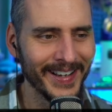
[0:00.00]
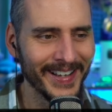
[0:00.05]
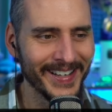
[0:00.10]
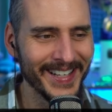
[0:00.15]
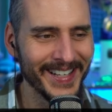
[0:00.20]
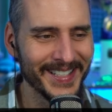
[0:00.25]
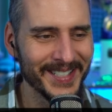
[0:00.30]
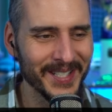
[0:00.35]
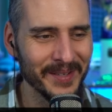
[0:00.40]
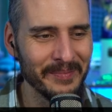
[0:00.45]

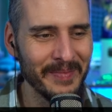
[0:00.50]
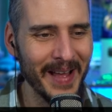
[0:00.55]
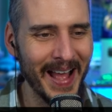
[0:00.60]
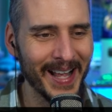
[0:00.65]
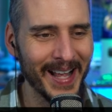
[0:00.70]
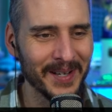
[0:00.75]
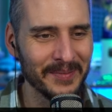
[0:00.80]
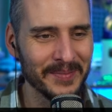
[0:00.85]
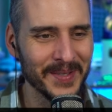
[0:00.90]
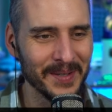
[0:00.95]
need some
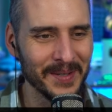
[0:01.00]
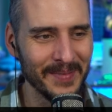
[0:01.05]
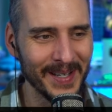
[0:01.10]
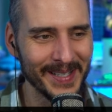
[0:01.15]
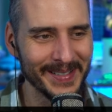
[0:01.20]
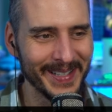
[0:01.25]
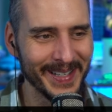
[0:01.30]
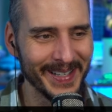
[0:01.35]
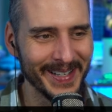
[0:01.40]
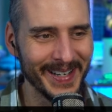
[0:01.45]
backups on my
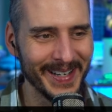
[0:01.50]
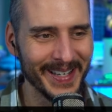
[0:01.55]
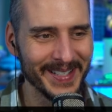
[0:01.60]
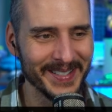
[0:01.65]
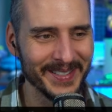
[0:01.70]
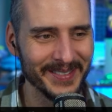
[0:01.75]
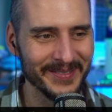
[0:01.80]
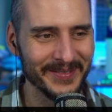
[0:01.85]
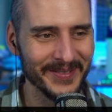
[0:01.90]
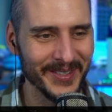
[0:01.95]

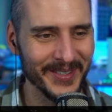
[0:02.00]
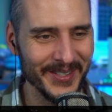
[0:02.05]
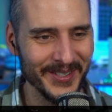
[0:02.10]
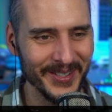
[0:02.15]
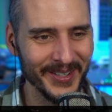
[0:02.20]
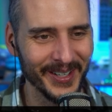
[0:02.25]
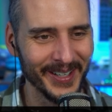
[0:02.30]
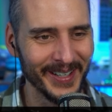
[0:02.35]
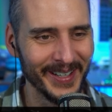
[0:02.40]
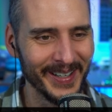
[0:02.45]
DNS, for
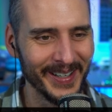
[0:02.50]
sure.